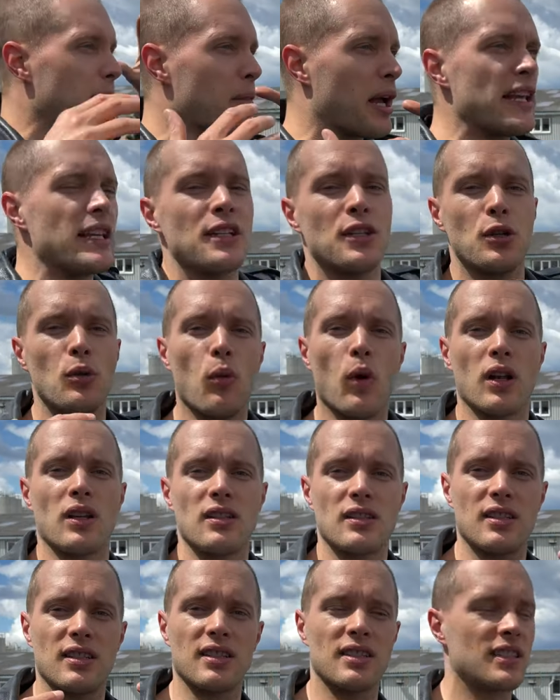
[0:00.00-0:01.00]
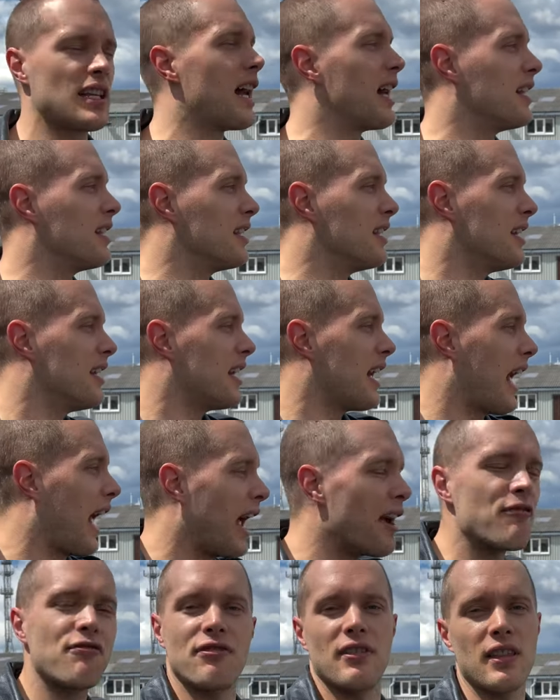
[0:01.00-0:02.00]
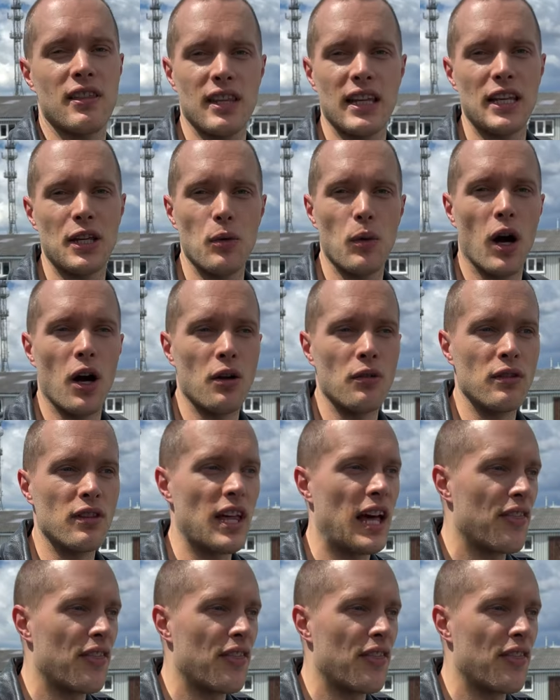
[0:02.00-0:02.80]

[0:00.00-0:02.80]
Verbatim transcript: make you want to sell everything you own.